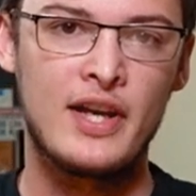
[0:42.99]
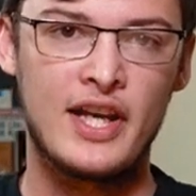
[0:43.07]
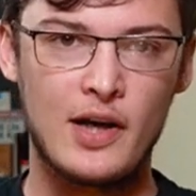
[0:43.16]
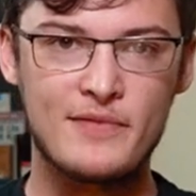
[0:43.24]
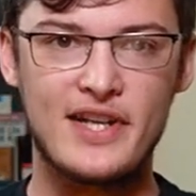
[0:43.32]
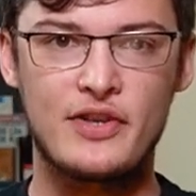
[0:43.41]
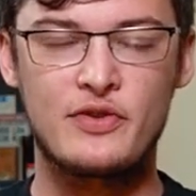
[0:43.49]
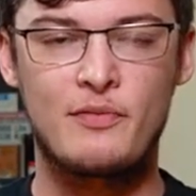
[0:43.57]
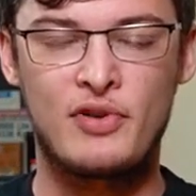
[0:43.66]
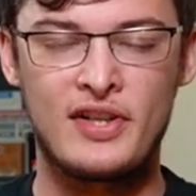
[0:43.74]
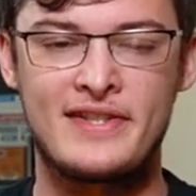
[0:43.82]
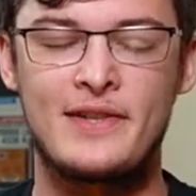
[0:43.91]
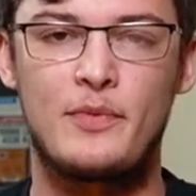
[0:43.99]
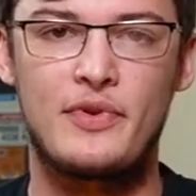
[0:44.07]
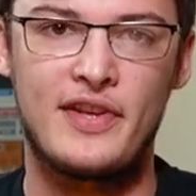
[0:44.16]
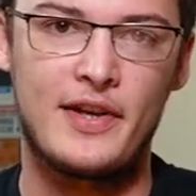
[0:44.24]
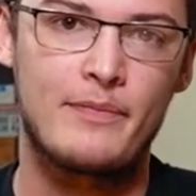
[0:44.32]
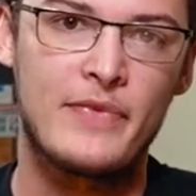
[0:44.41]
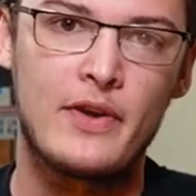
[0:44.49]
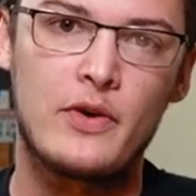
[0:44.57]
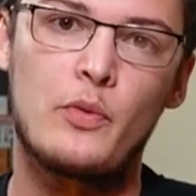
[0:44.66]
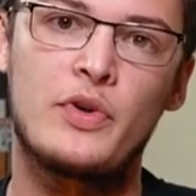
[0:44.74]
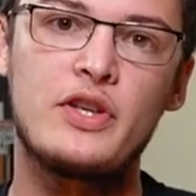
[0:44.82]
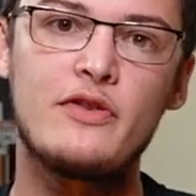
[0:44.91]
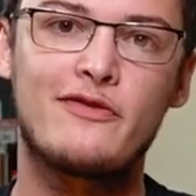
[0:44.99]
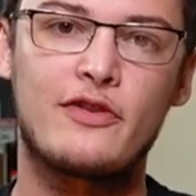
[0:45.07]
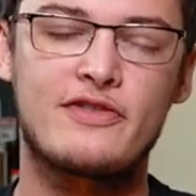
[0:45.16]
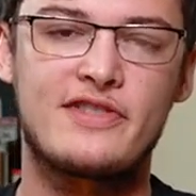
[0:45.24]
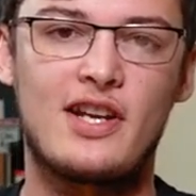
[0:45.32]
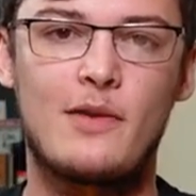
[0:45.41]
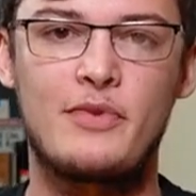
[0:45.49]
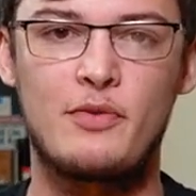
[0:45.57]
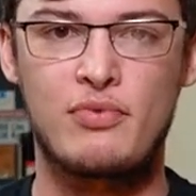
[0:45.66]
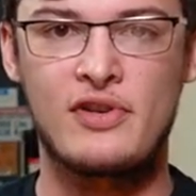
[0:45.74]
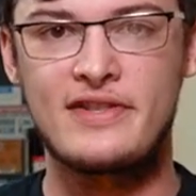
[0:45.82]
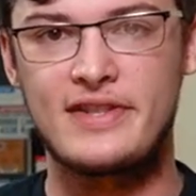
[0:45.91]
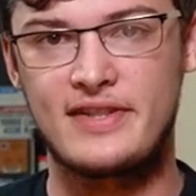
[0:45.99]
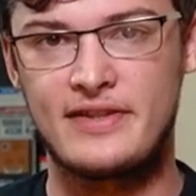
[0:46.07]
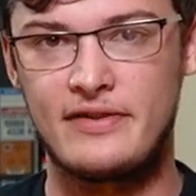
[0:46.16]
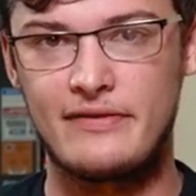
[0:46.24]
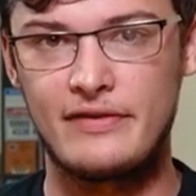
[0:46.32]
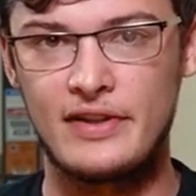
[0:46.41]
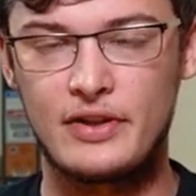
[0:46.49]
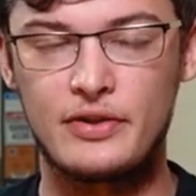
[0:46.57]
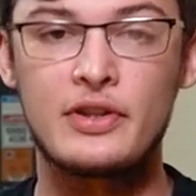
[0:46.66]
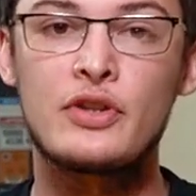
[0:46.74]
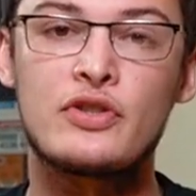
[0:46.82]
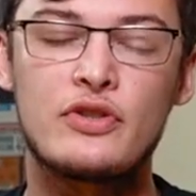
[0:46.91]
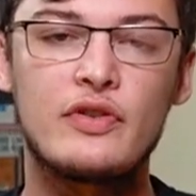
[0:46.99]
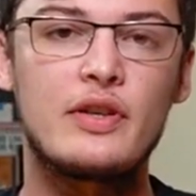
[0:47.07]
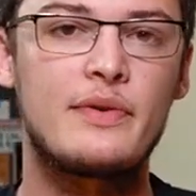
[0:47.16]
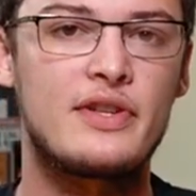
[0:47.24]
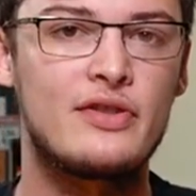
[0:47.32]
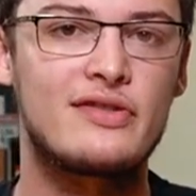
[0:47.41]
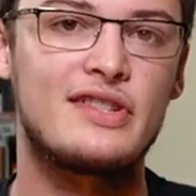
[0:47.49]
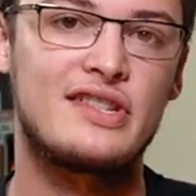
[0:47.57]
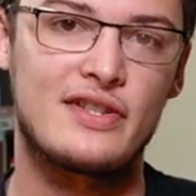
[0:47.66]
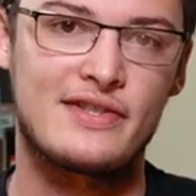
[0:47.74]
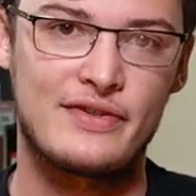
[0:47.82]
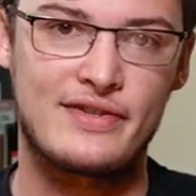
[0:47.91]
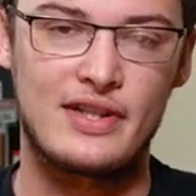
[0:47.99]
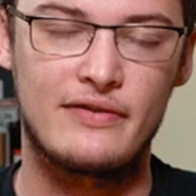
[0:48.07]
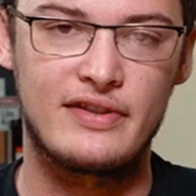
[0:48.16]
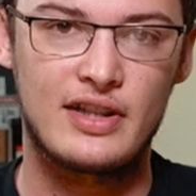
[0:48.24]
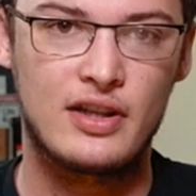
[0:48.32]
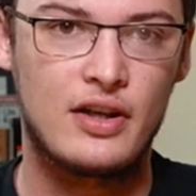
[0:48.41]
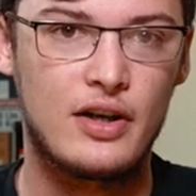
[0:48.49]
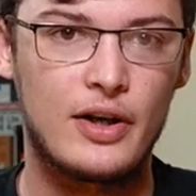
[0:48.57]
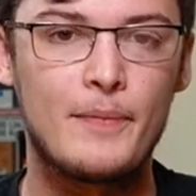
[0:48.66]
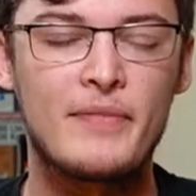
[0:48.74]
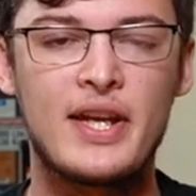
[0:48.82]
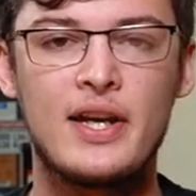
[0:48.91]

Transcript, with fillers: It comes down to a pretty simple thing. When you first set up your presets in your vehicle, you're doing it with usually just yourself in the car.